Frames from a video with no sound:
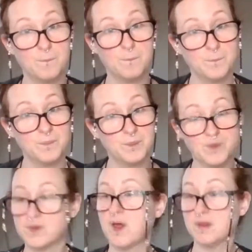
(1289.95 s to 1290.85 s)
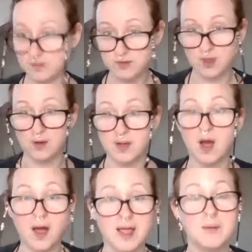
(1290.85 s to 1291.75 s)
So
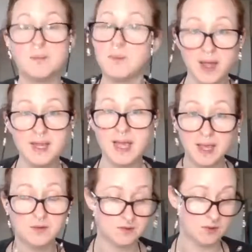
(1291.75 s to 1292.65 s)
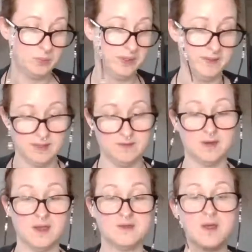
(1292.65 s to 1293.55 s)
I am a chaos goblin these
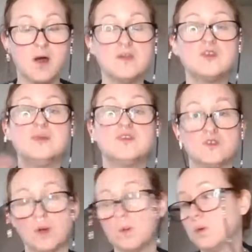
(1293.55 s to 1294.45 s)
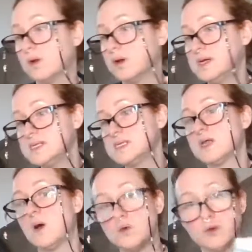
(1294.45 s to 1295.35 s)
days. I used to be so organized.
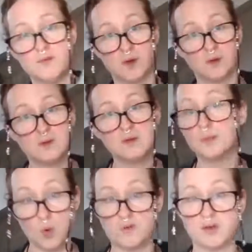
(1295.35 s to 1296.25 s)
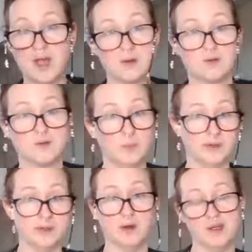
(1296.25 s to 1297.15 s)
The older I've gotten, the more of a chaos
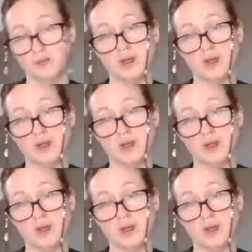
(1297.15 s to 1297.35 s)
goblin I have